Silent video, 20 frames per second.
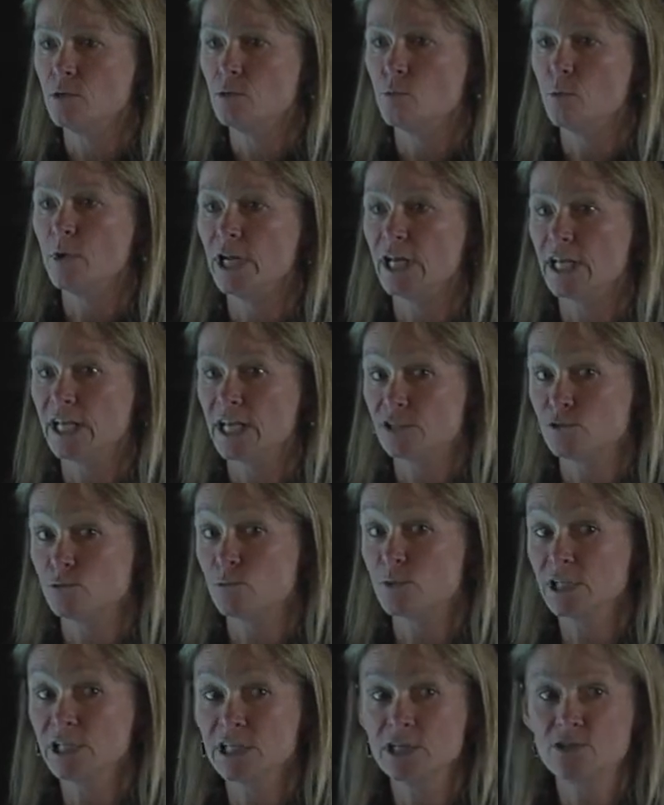When it
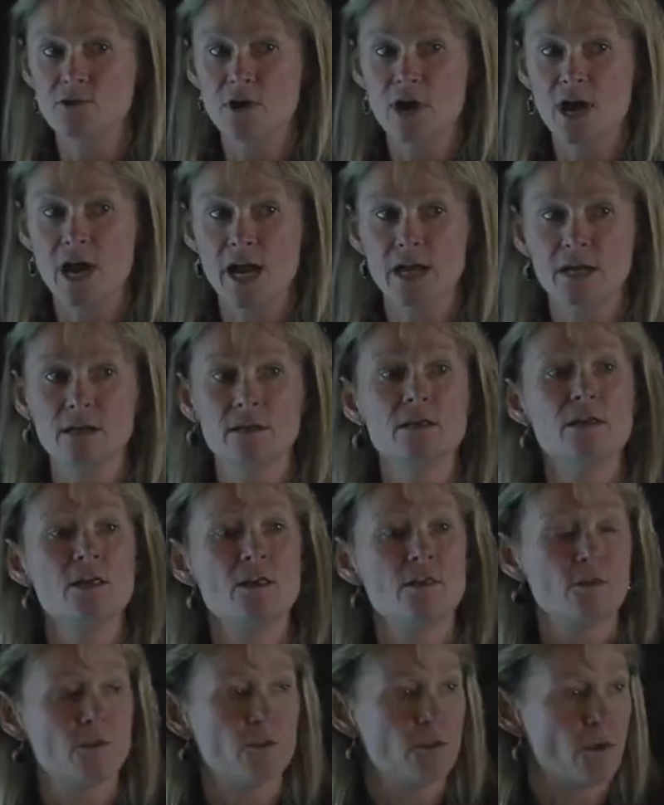gets really dry,
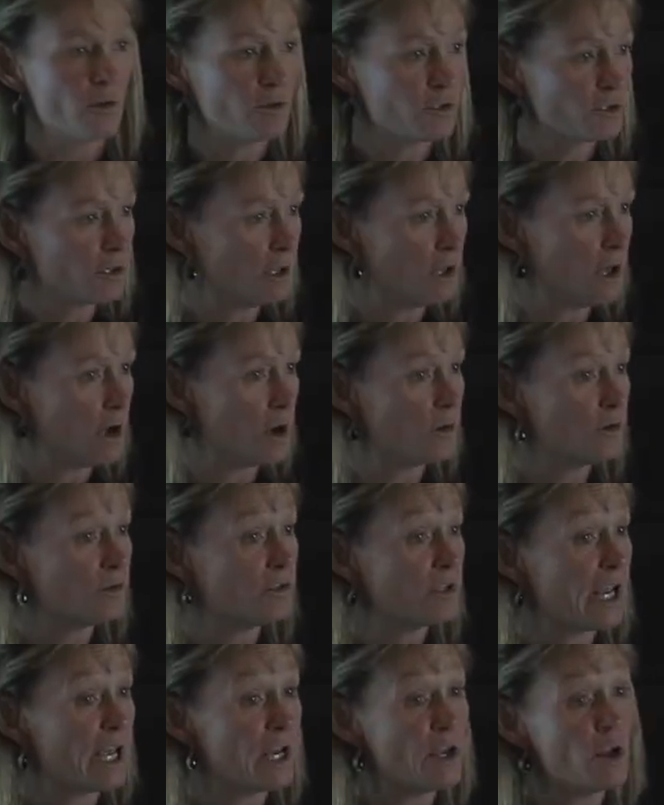those
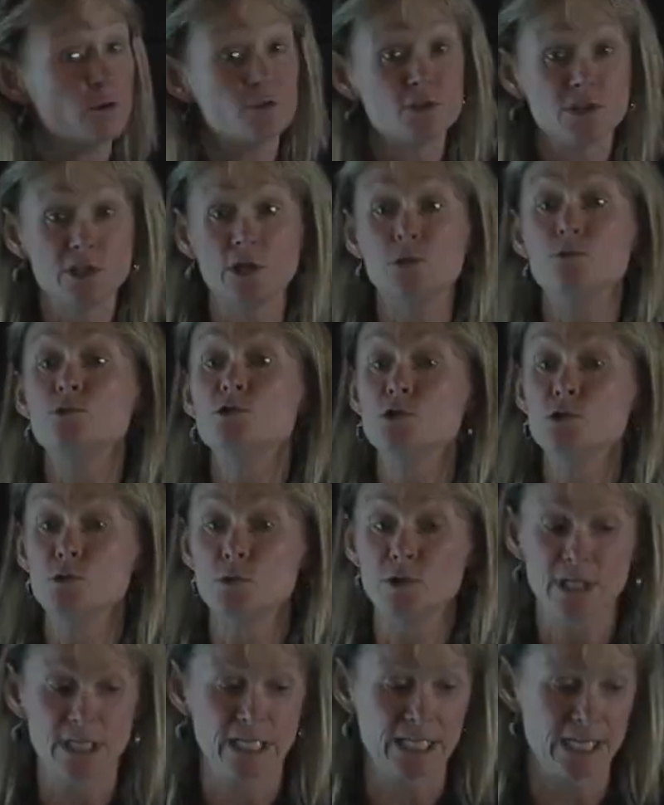close and no
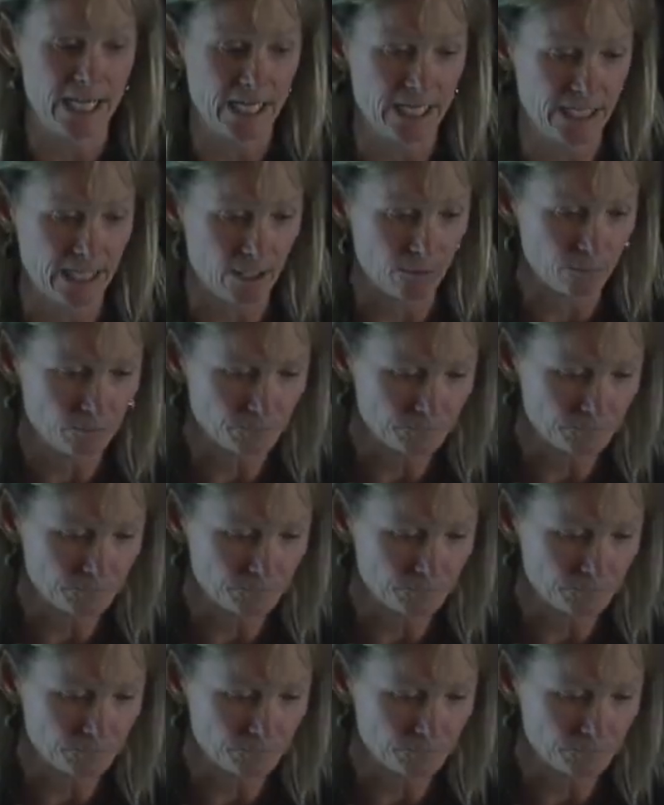CO2 can get in.